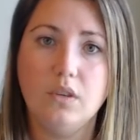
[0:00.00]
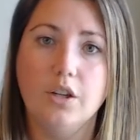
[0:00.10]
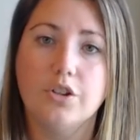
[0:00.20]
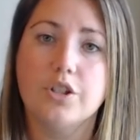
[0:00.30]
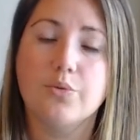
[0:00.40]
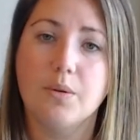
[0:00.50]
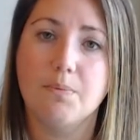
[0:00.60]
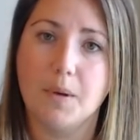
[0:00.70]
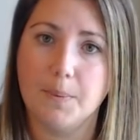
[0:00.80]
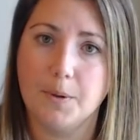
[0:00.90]
just
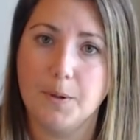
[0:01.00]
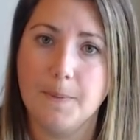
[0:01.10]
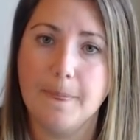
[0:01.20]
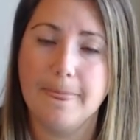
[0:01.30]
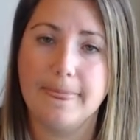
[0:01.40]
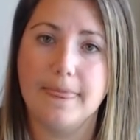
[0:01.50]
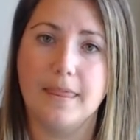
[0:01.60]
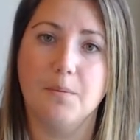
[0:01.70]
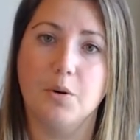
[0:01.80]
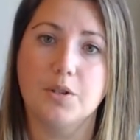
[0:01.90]
remember
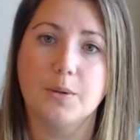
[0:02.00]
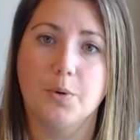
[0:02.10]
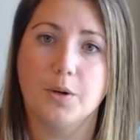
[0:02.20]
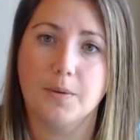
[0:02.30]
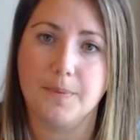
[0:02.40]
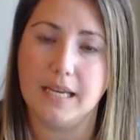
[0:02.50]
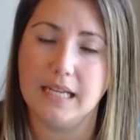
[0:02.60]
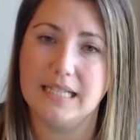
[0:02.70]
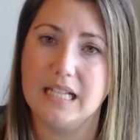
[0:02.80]
the most important piece